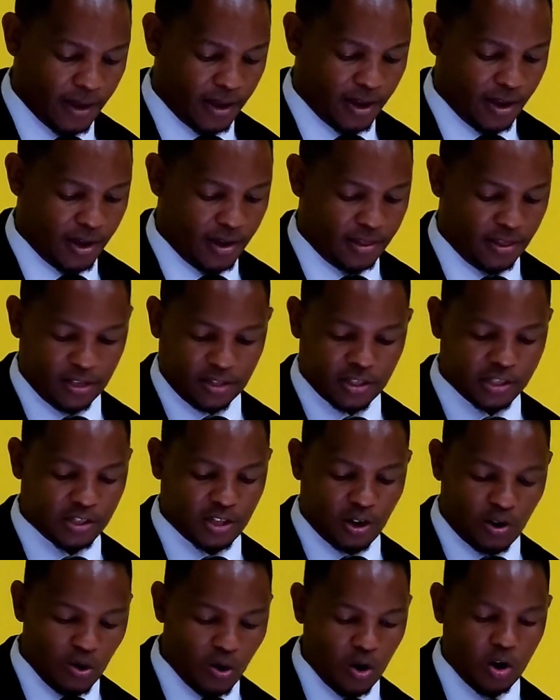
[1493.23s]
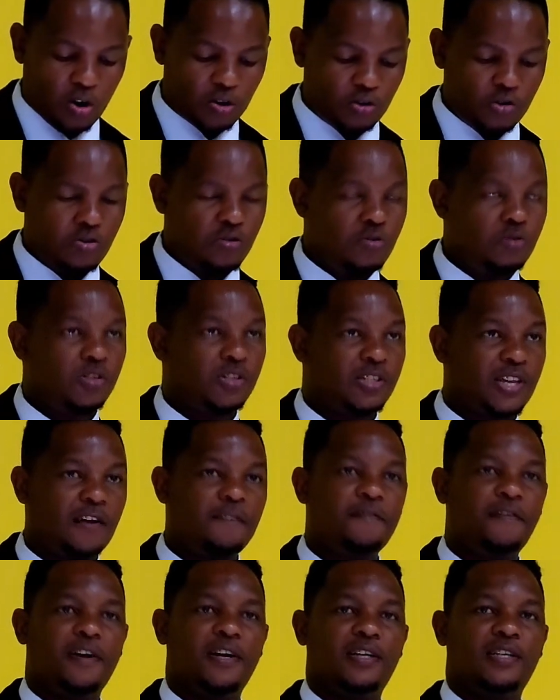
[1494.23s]
And this is the Lord who
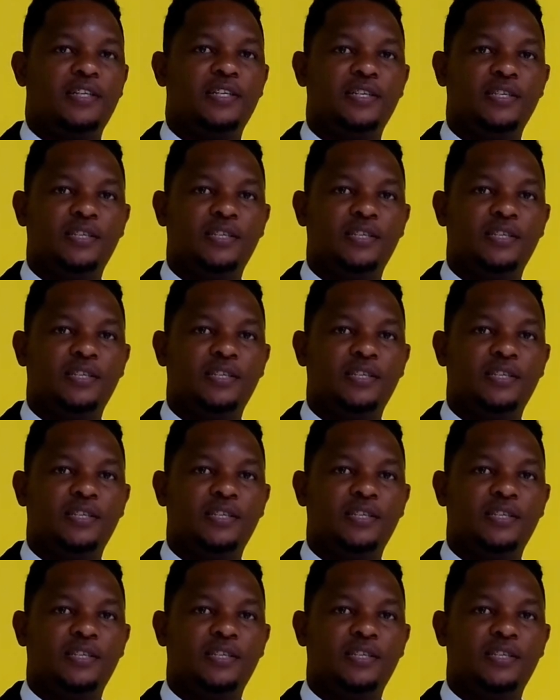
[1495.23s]
suffered.